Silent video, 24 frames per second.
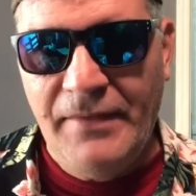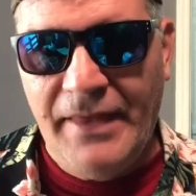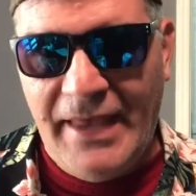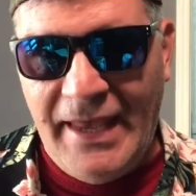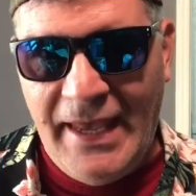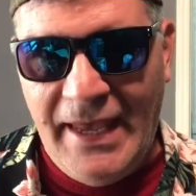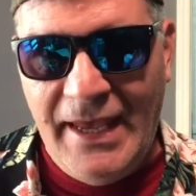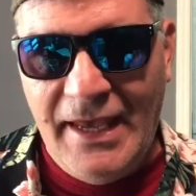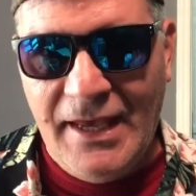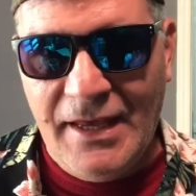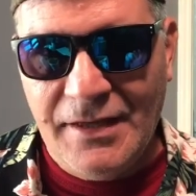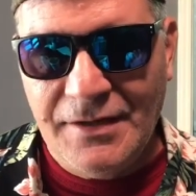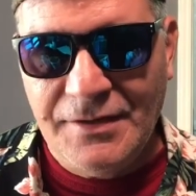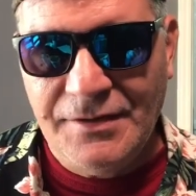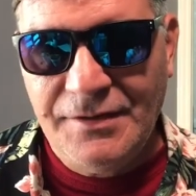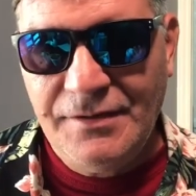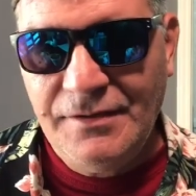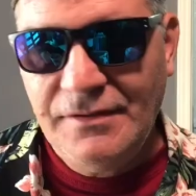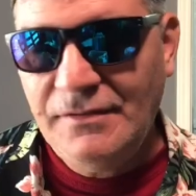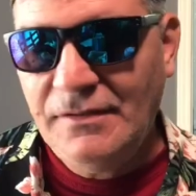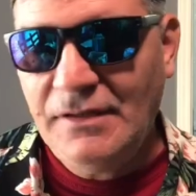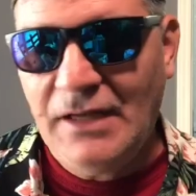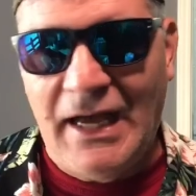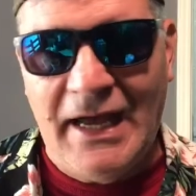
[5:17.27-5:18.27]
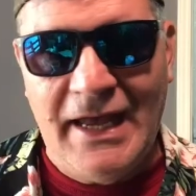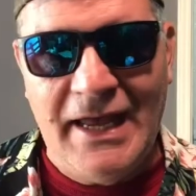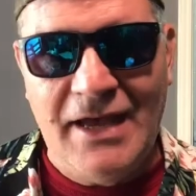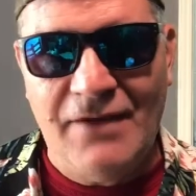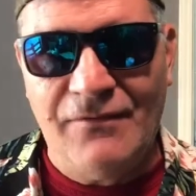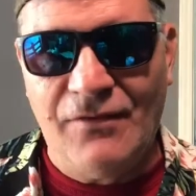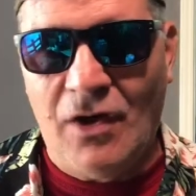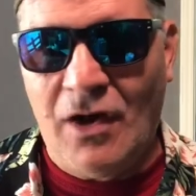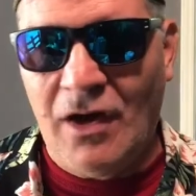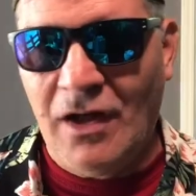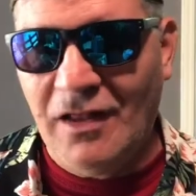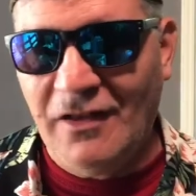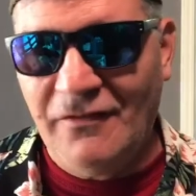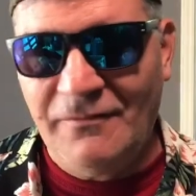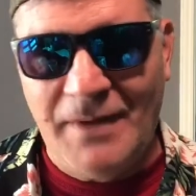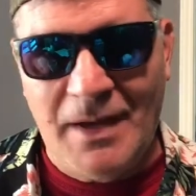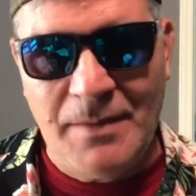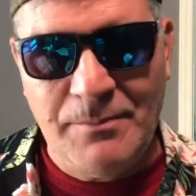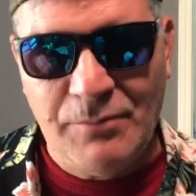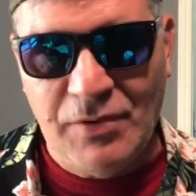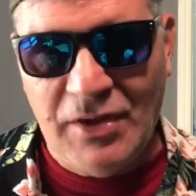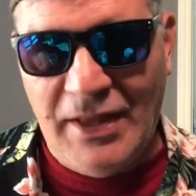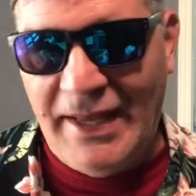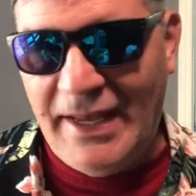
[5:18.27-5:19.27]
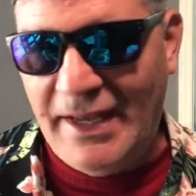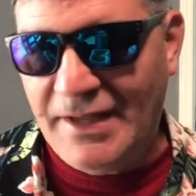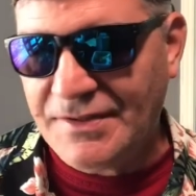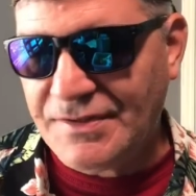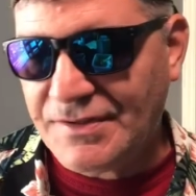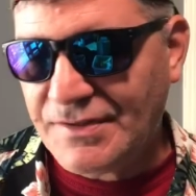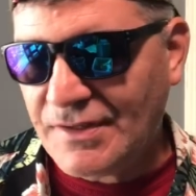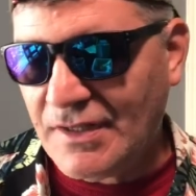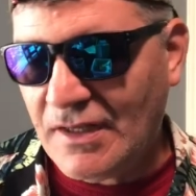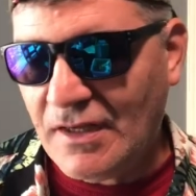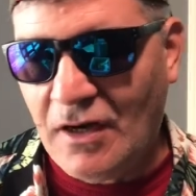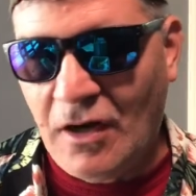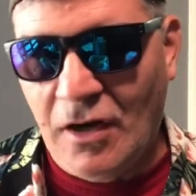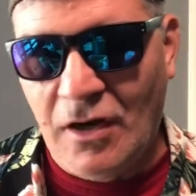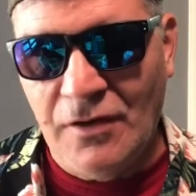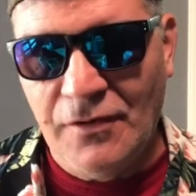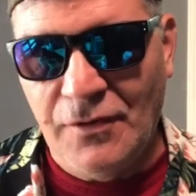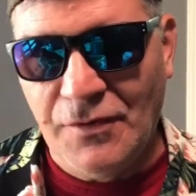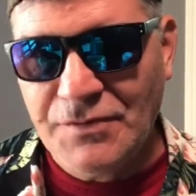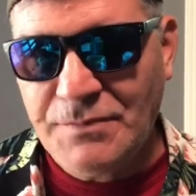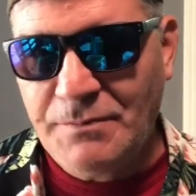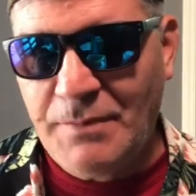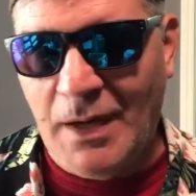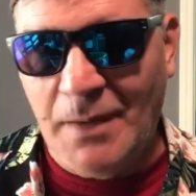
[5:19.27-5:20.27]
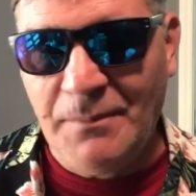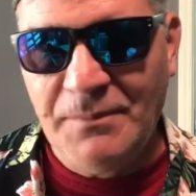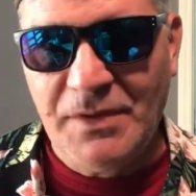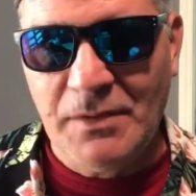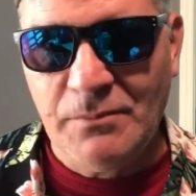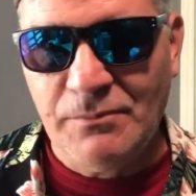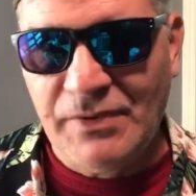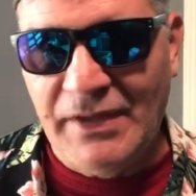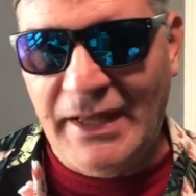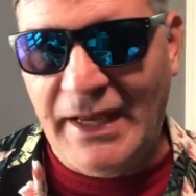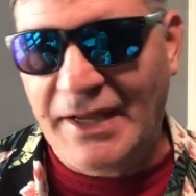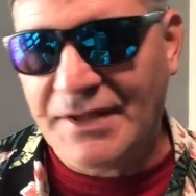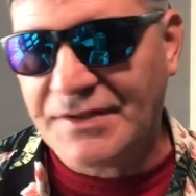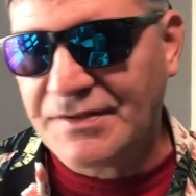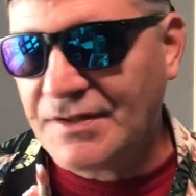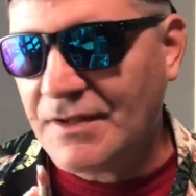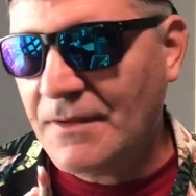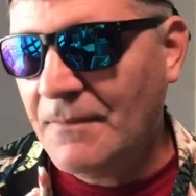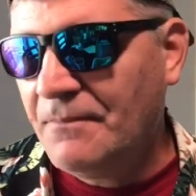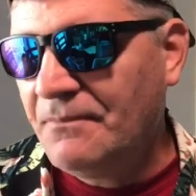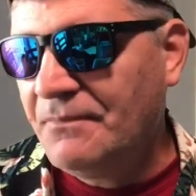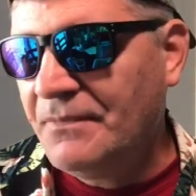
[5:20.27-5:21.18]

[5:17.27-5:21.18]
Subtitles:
And I have all of my plants, all those pumpkin plants.